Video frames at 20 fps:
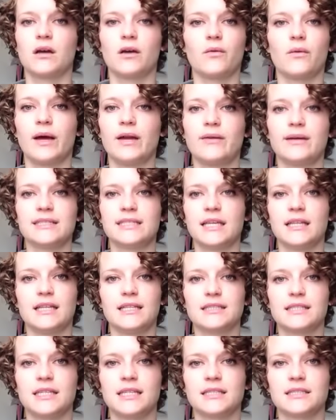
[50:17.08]
why do I say
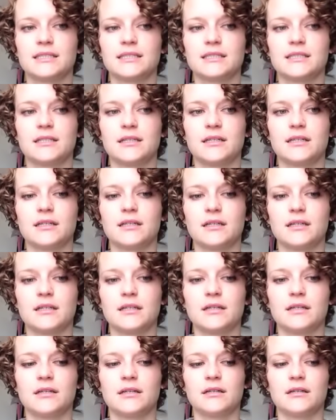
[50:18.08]
these things?
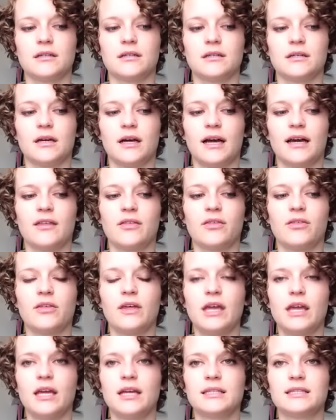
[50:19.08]
I
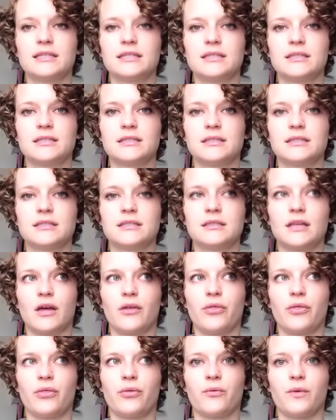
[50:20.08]
think it's a
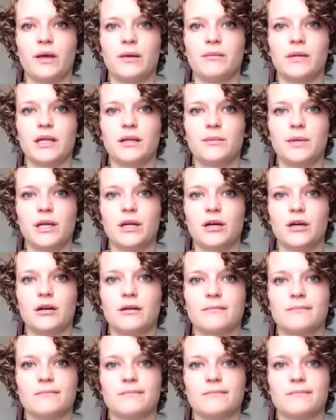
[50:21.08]
3 millimeter.